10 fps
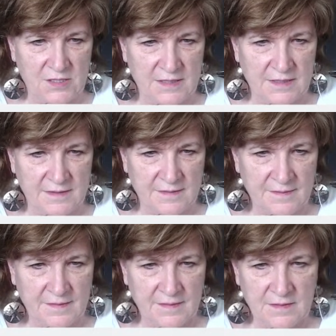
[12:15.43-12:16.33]
in here.
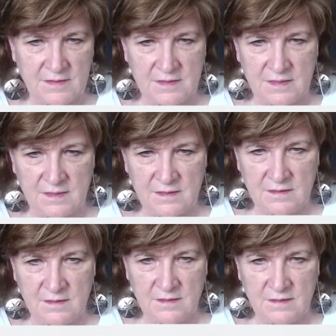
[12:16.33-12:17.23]
See?
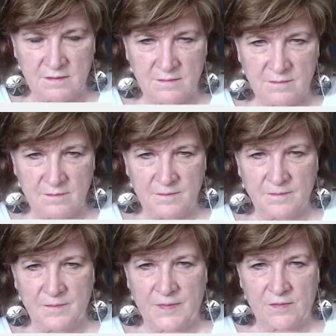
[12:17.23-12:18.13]

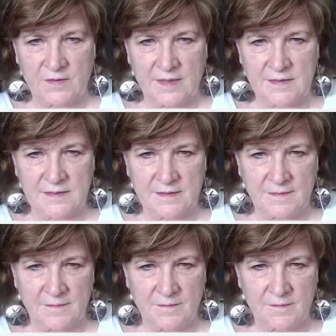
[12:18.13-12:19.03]
Right?
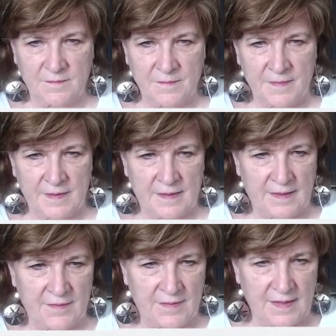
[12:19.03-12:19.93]

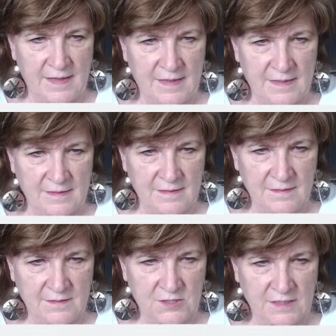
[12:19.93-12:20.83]
And then
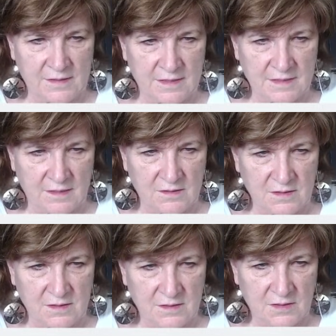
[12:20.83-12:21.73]
check this out.
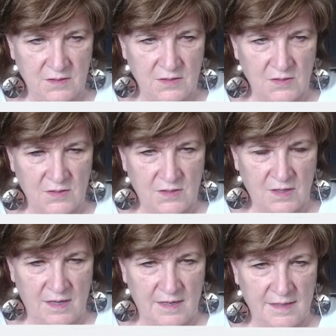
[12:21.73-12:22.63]

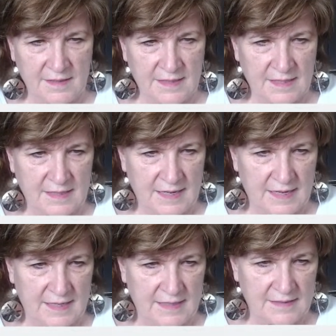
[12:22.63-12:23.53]
I can
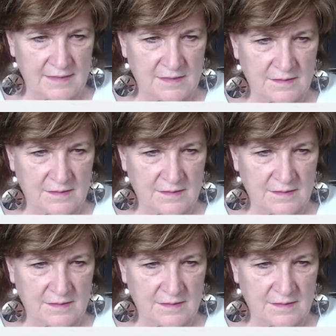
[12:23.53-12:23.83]
add